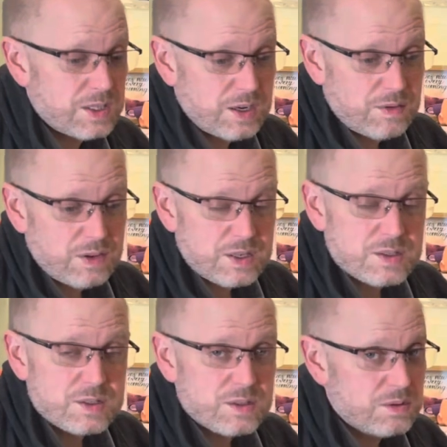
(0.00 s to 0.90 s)
none of
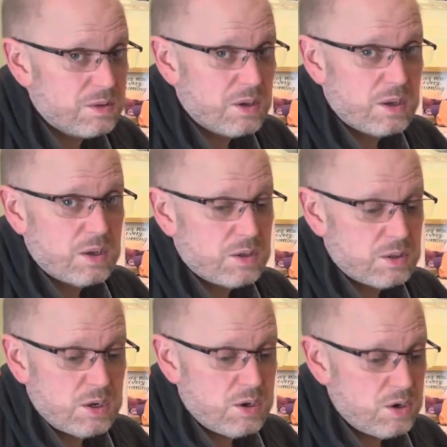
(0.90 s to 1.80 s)
his.
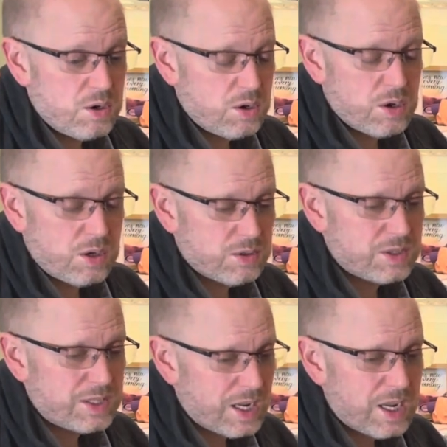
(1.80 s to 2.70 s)
So you, you, you can't
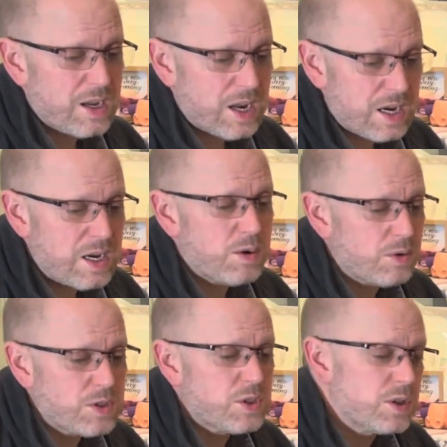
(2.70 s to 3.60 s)
say any
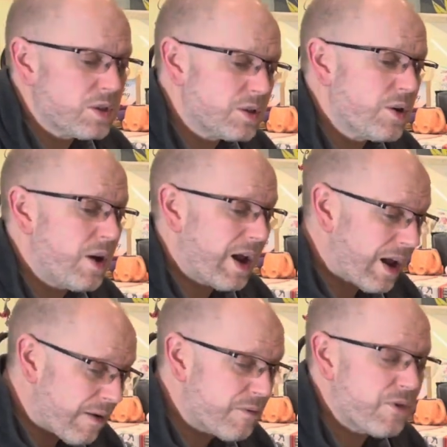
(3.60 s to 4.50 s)
Christian does not
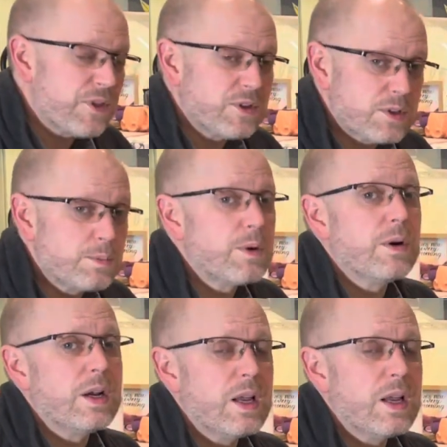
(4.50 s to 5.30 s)
have the Spirit.